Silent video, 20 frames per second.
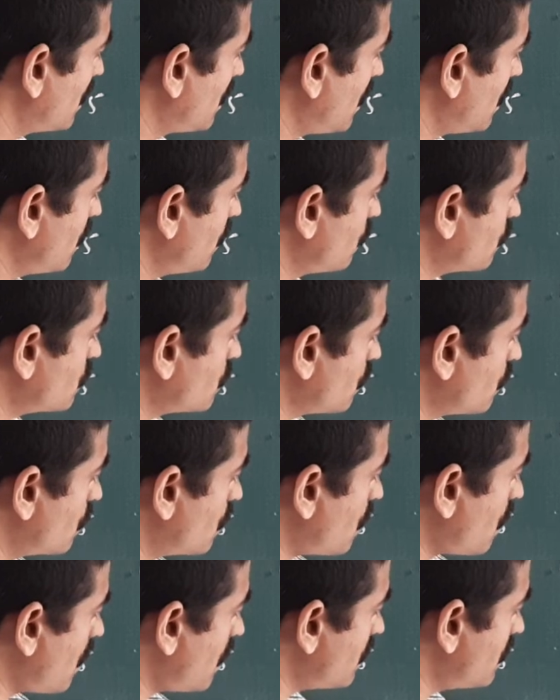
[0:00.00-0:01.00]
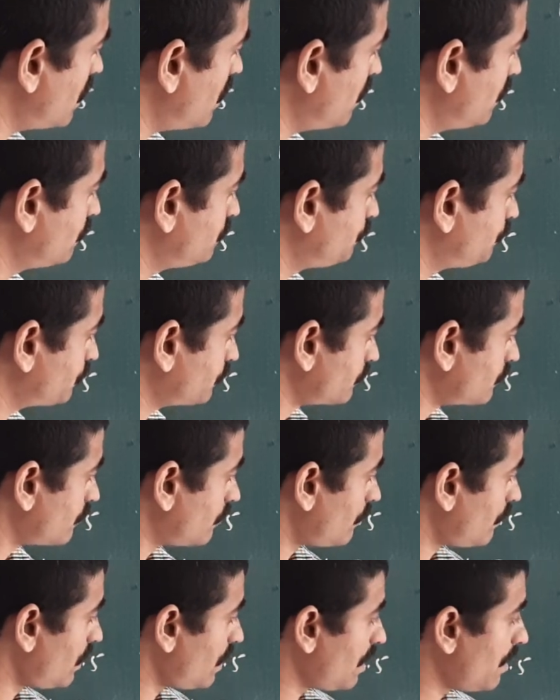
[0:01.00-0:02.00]
then you should draw the
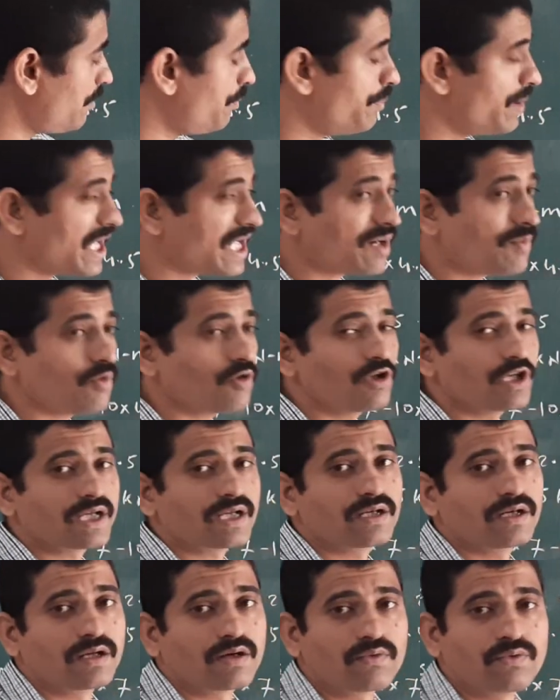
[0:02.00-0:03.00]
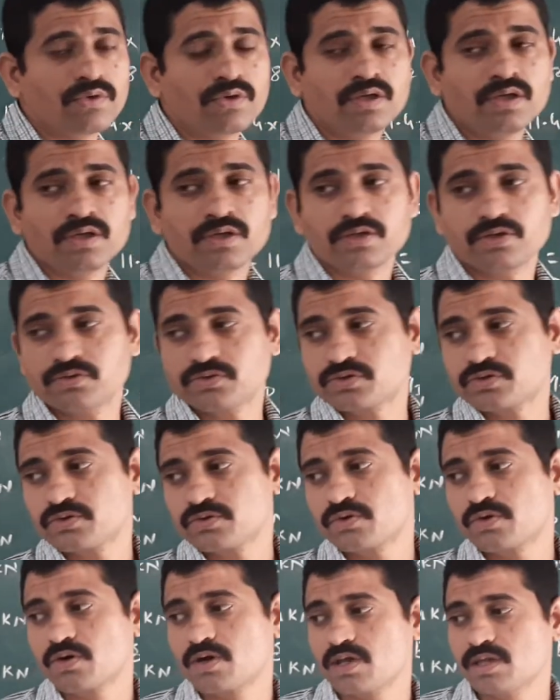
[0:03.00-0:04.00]
parabolic curve. You
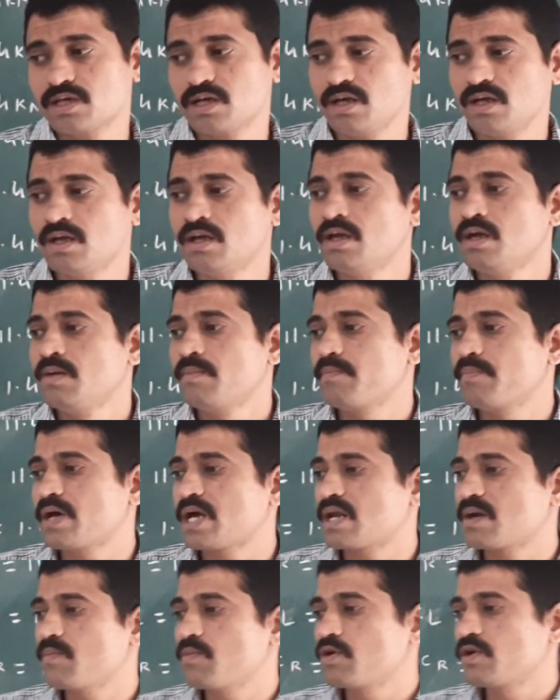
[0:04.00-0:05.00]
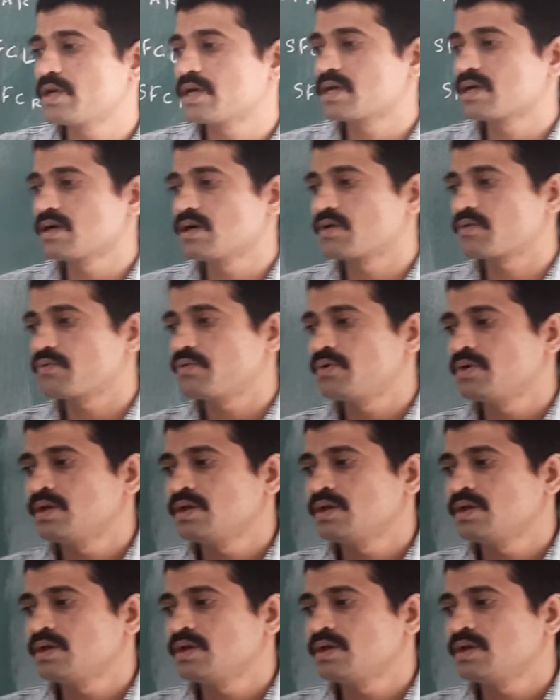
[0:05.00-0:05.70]
should draw the parabolic curve.